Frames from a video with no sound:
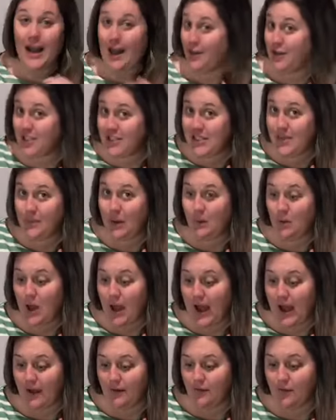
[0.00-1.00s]
other tip I will
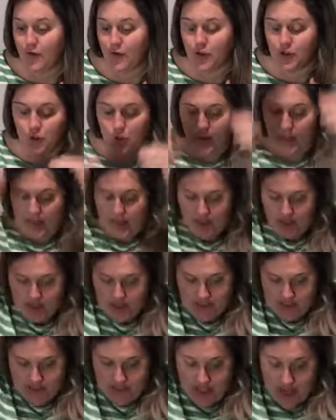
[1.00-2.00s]
have for the door hangers
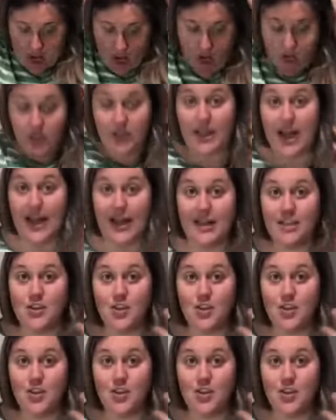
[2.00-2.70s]
is they are light.